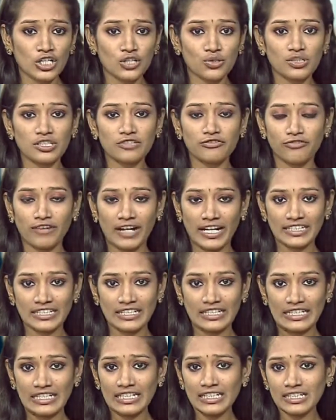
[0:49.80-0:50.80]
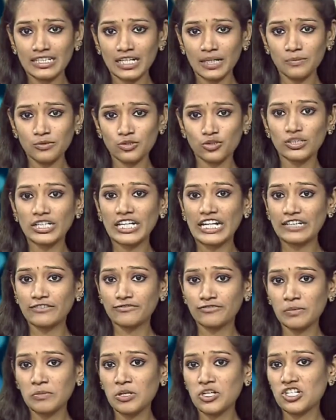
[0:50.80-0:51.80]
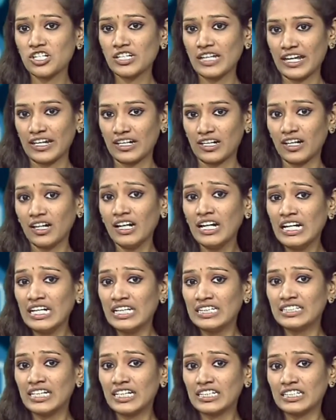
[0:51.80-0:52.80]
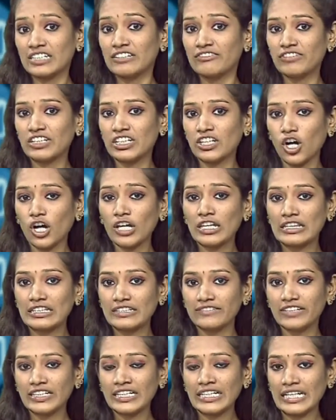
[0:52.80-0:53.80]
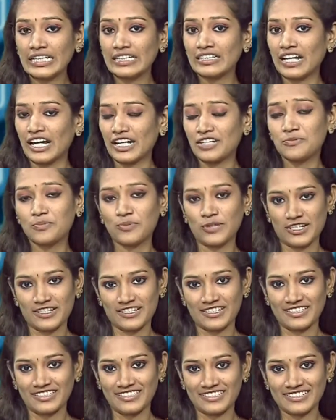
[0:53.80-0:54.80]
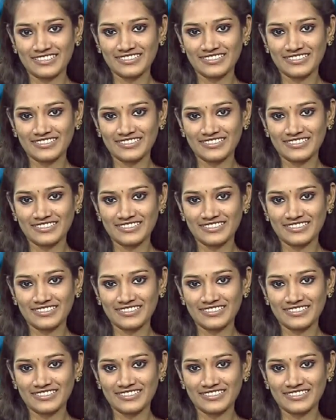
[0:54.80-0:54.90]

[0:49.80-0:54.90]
to the finally come to the information era that we are living in at present.